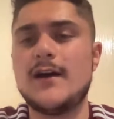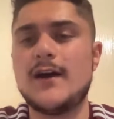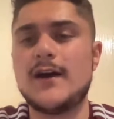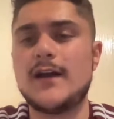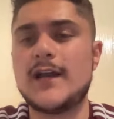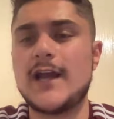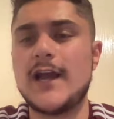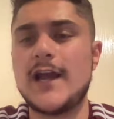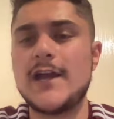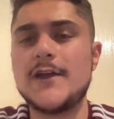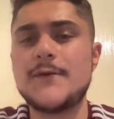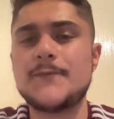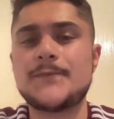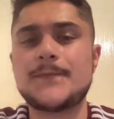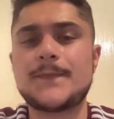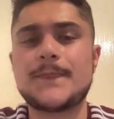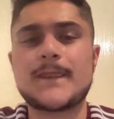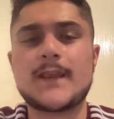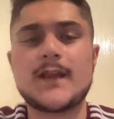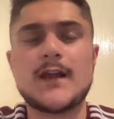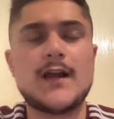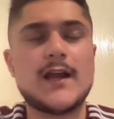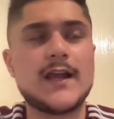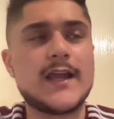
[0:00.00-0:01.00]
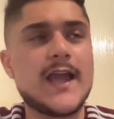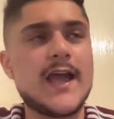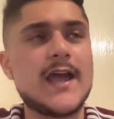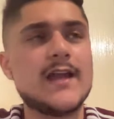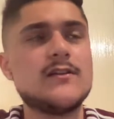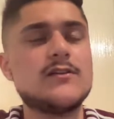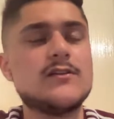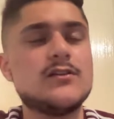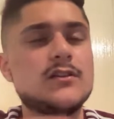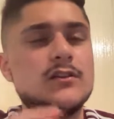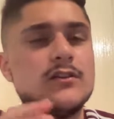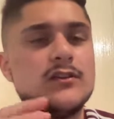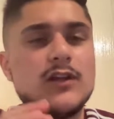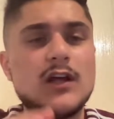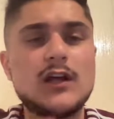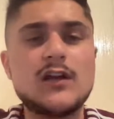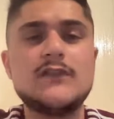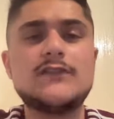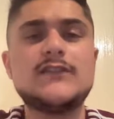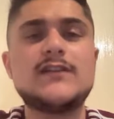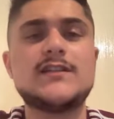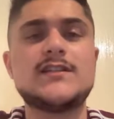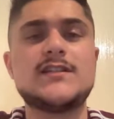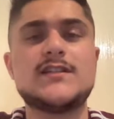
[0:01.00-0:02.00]
Okay. Again, none
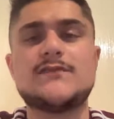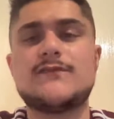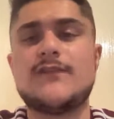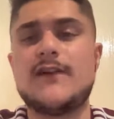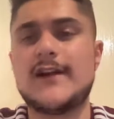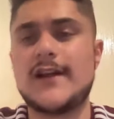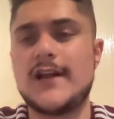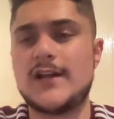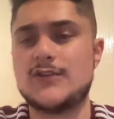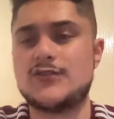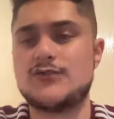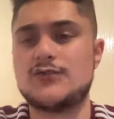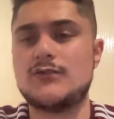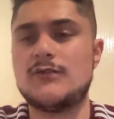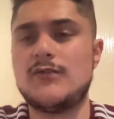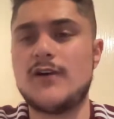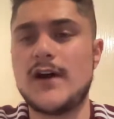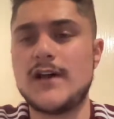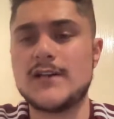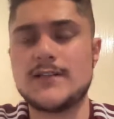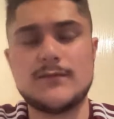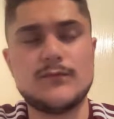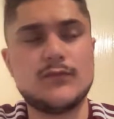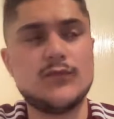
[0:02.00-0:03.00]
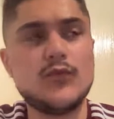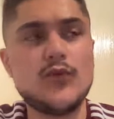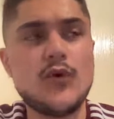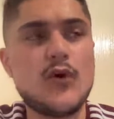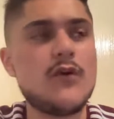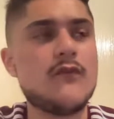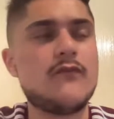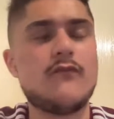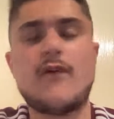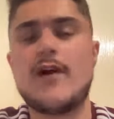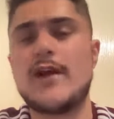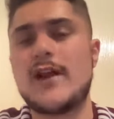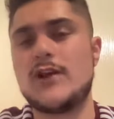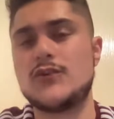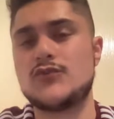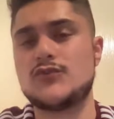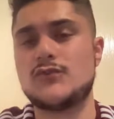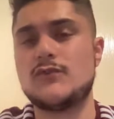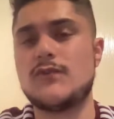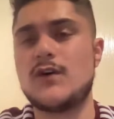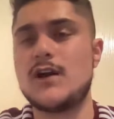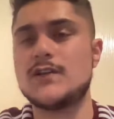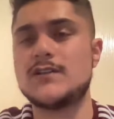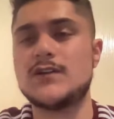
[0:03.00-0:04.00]
of this is financial advice. I'm not a
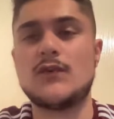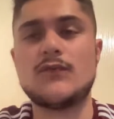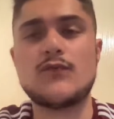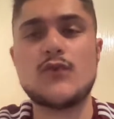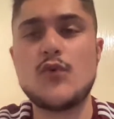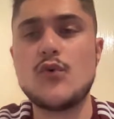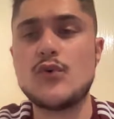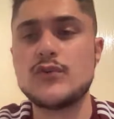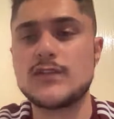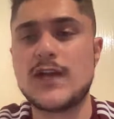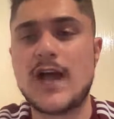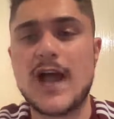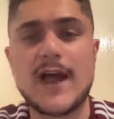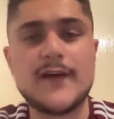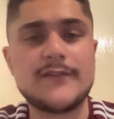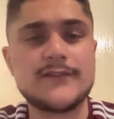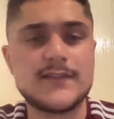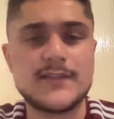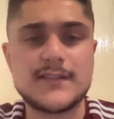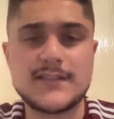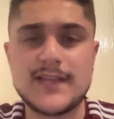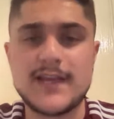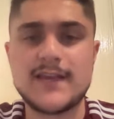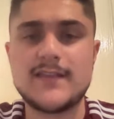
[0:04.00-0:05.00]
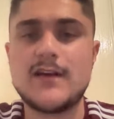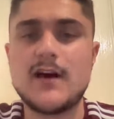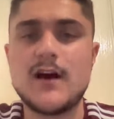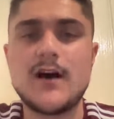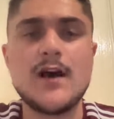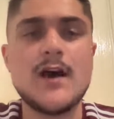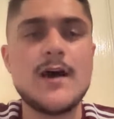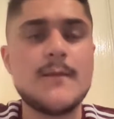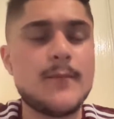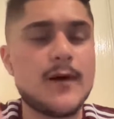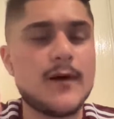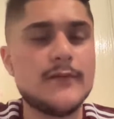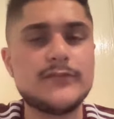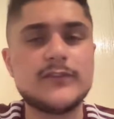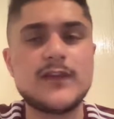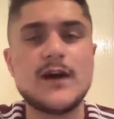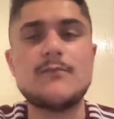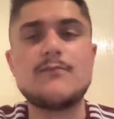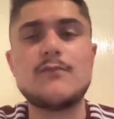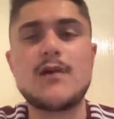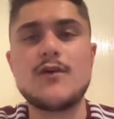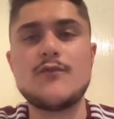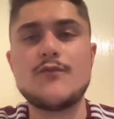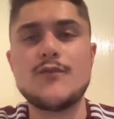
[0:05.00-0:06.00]
financial advisor. Of course, I have to say that, but I've
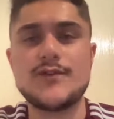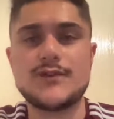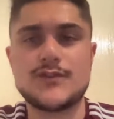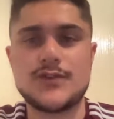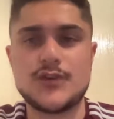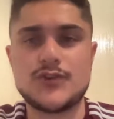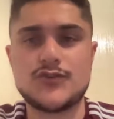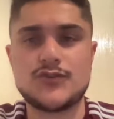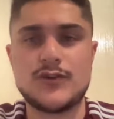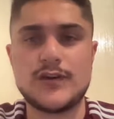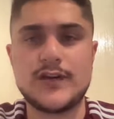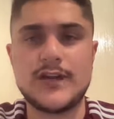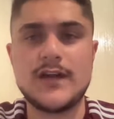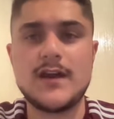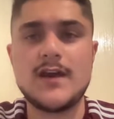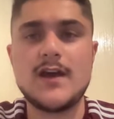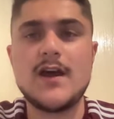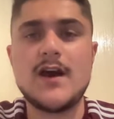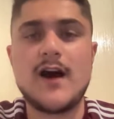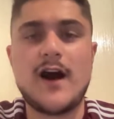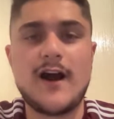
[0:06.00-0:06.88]
done my research on it.